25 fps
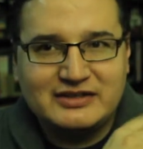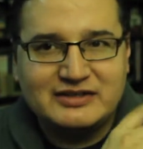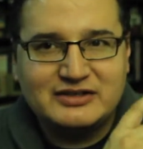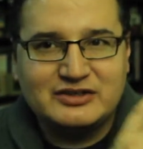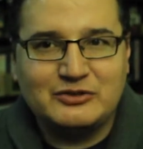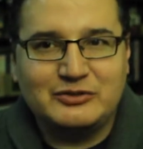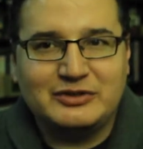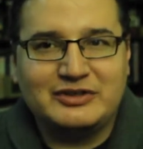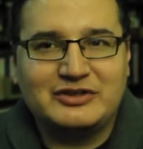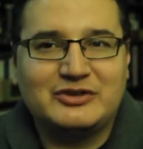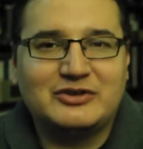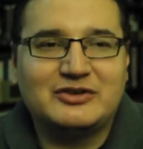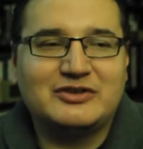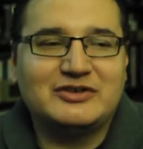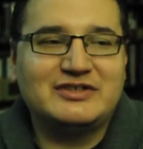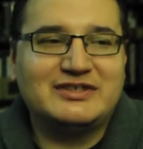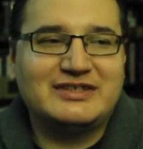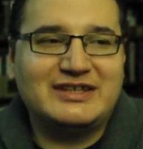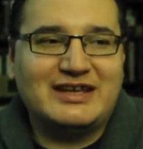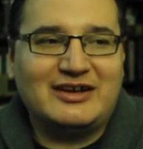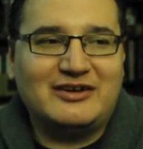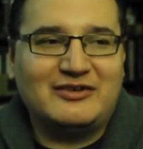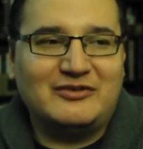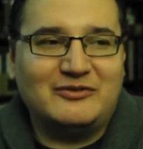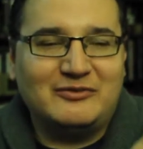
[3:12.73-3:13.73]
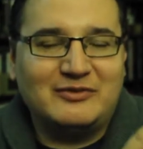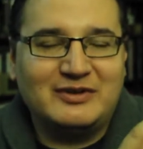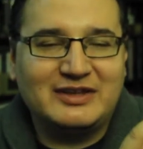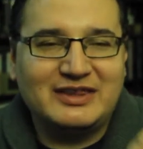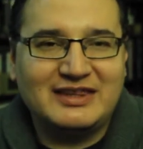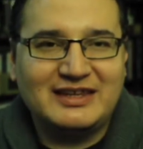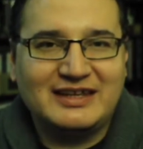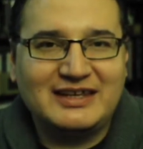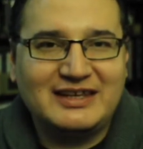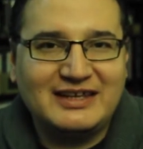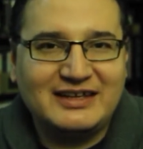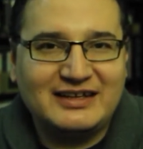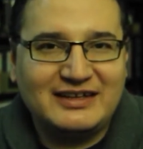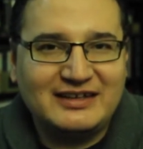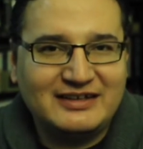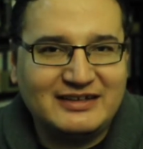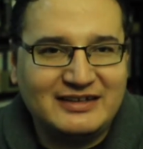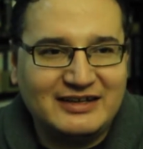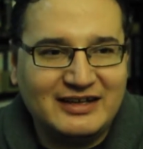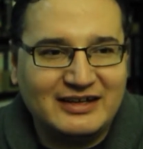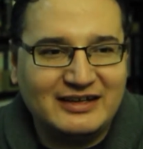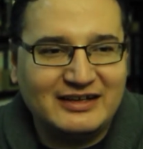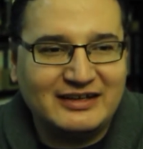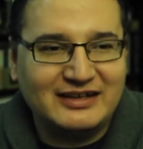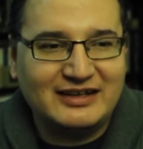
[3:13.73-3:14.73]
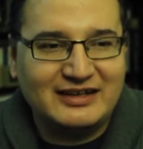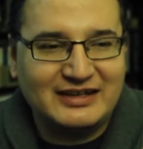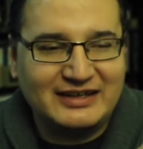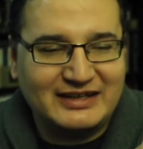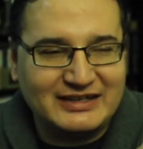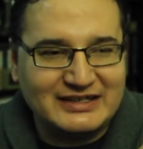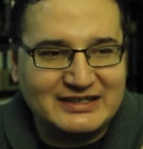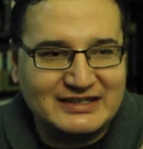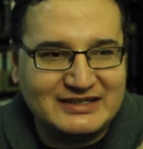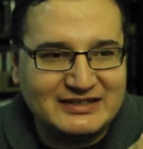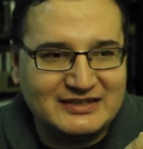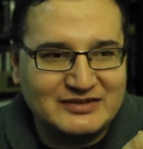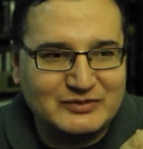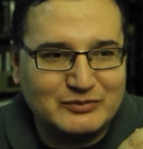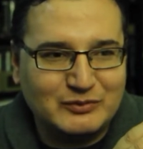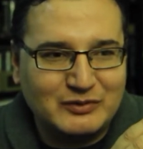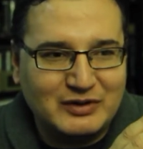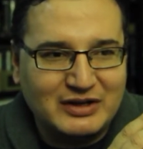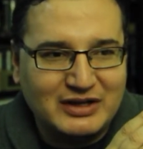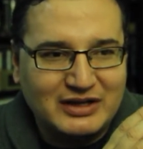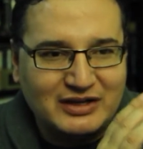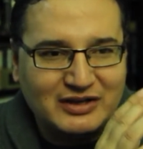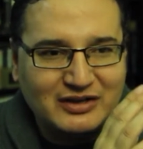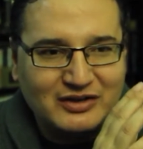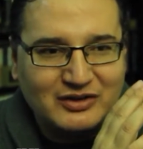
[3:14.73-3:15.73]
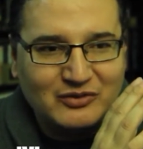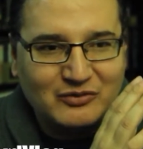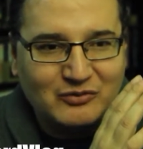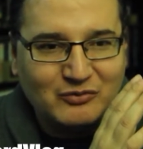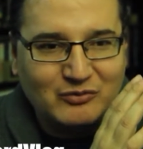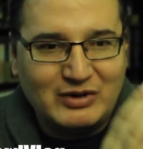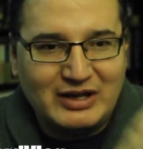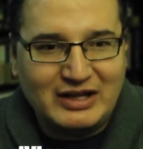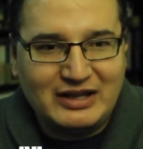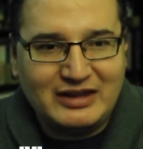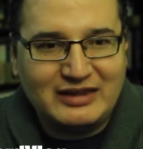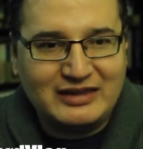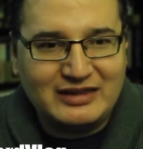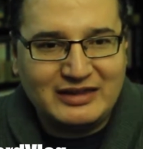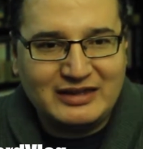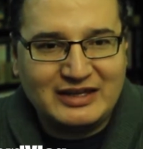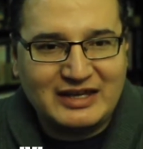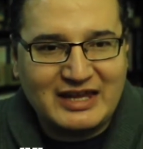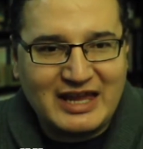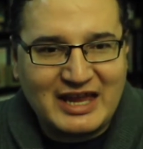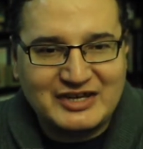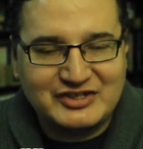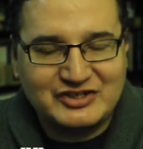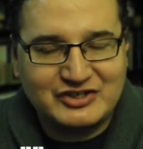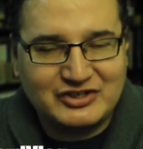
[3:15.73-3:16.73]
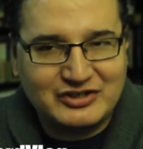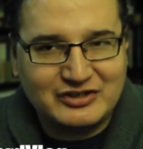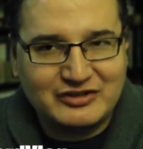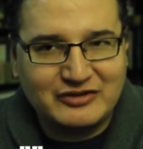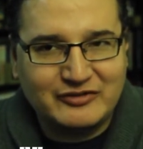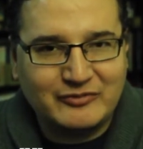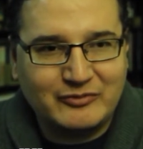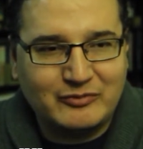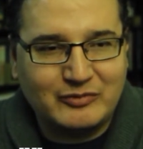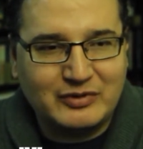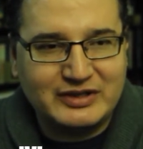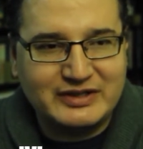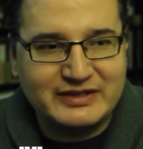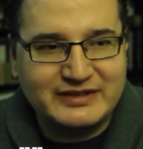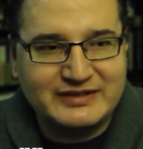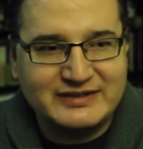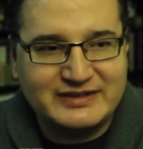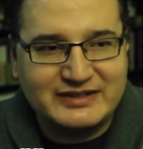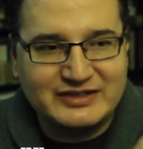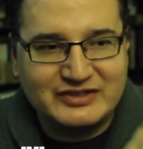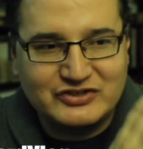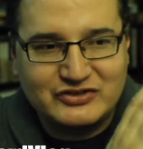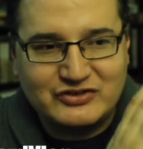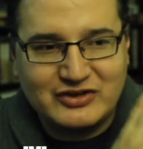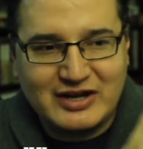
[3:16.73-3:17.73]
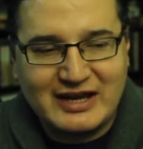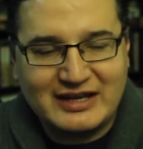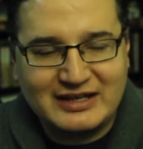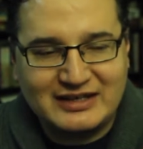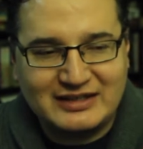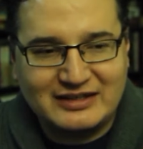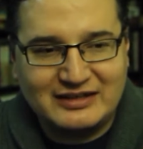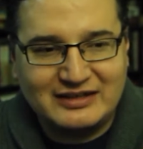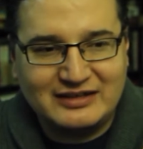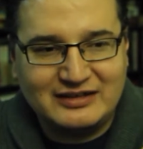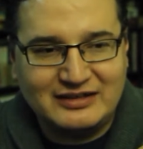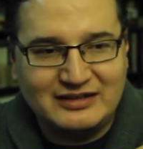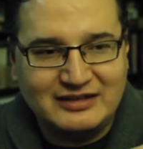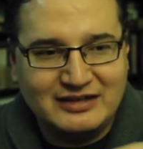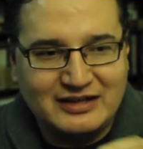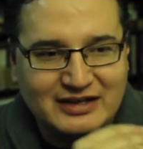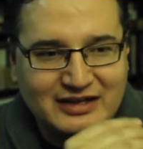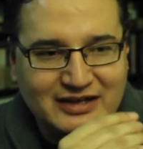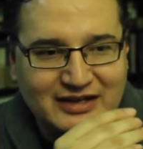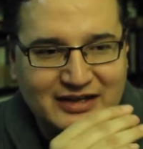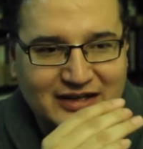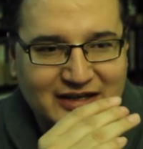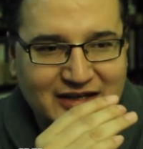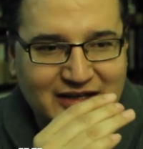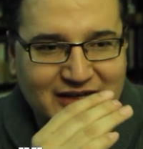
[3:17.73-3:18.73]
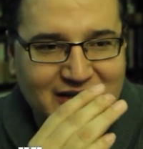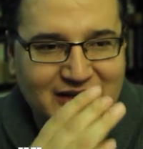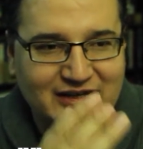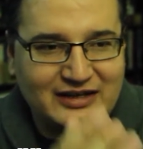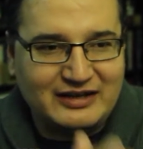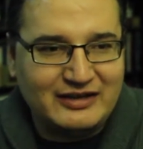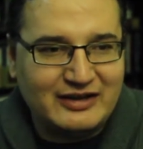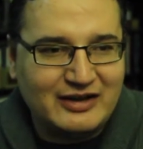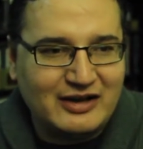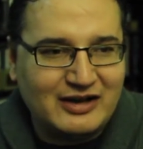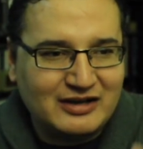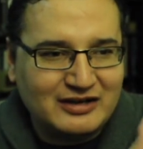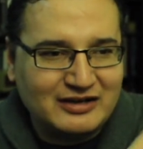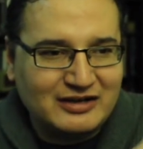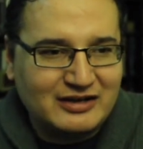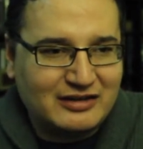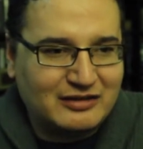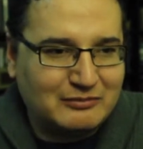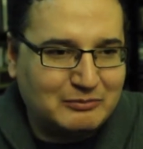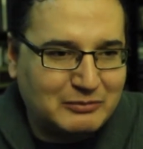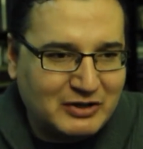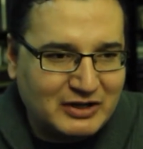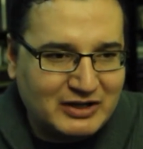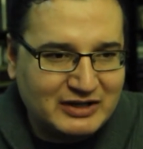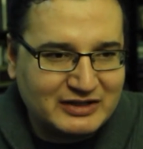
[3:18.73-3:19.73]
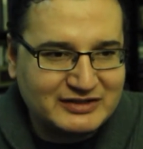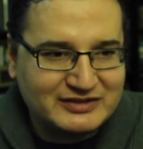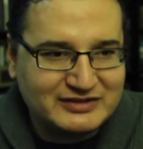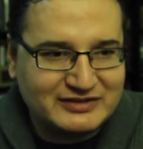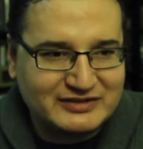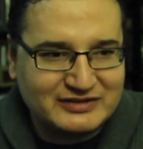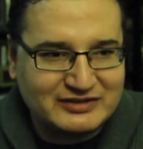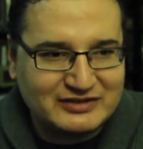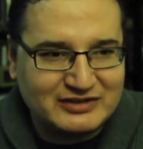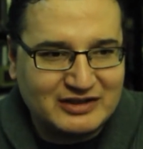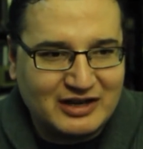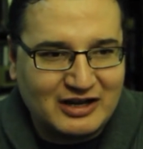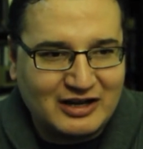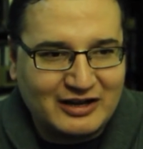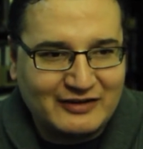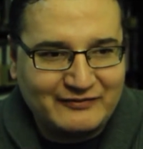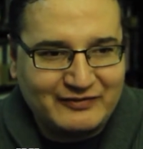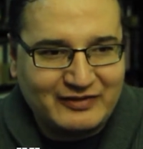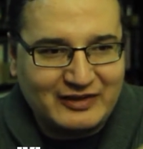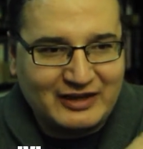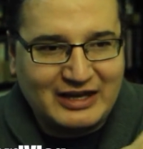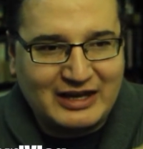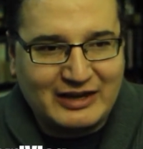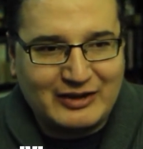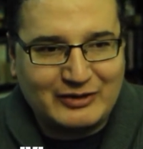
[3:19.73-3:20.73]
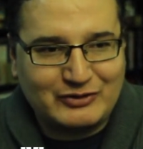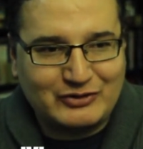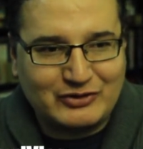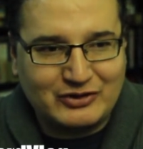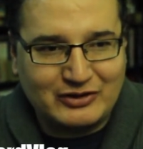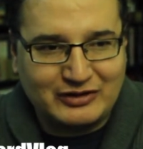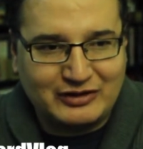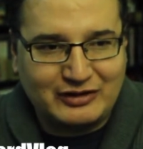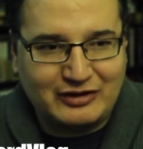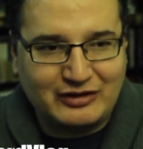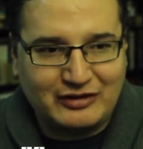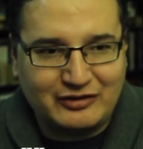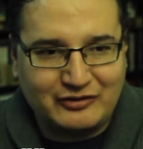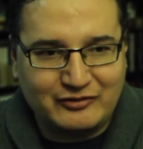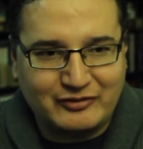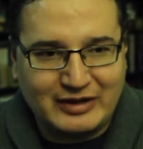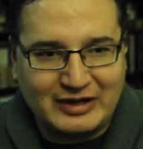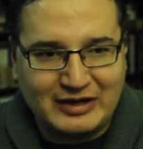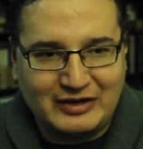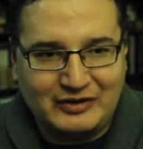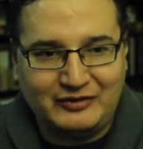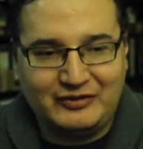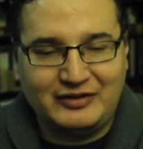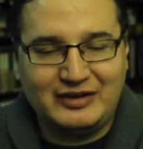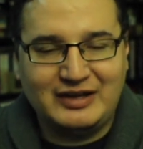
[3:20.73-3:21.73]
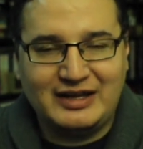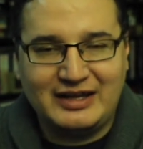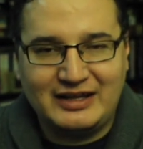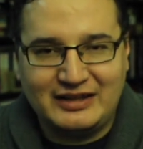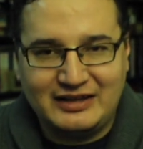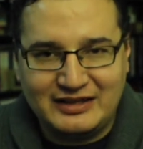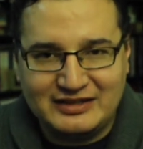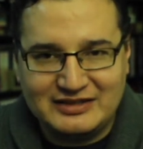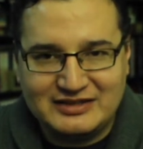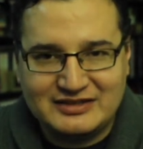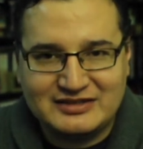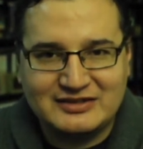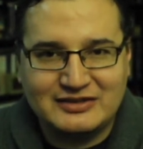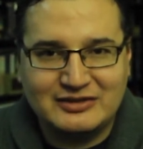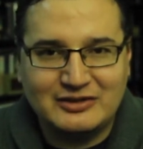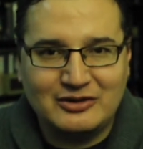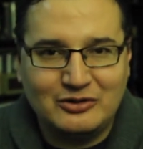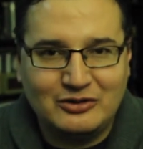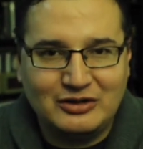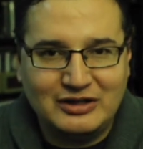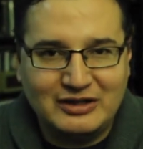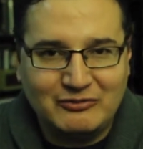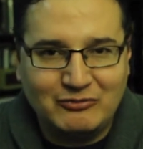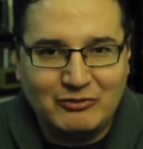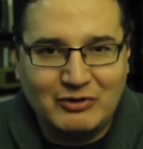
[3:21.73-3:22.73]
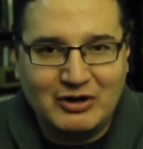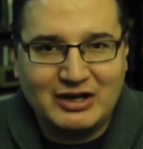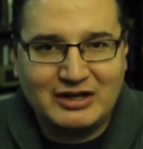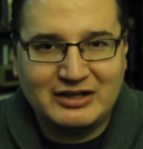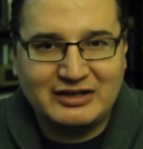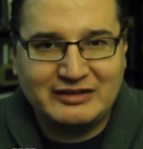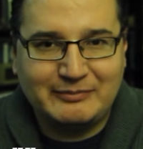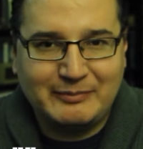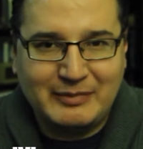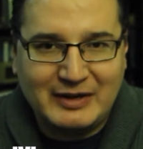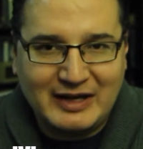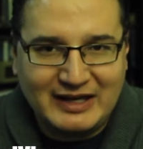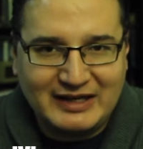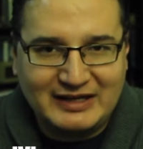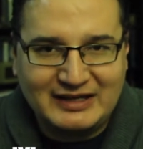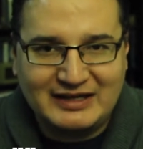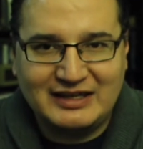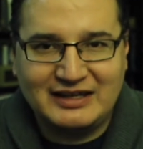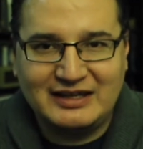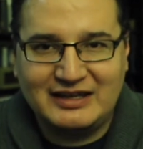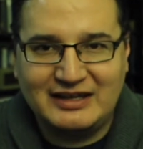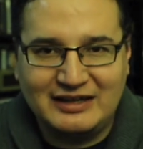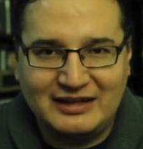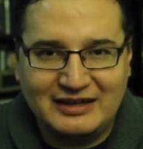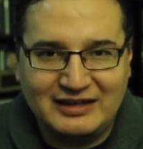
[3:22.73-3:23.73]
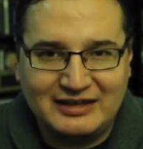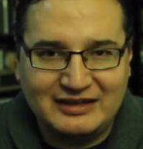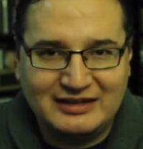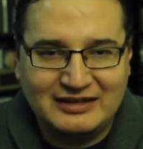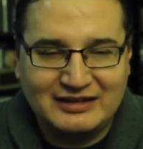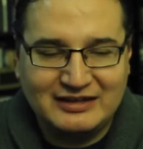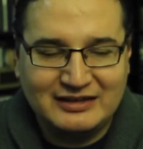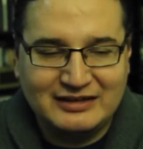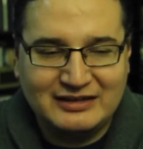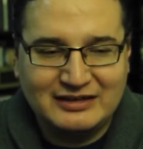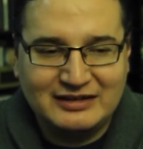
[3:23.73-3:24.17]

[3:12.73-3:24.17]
So it turns out what the kid had done is, while the cashier was distracted, he knocked the box off the counter onto the ground and then slowly walked by kicking it